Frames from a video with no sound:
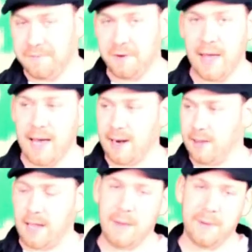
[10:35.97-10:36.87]
After that,
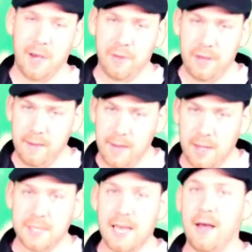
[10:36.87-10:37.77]
I'll copy all the
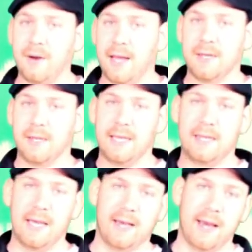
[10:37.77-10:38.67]
emails down and delete the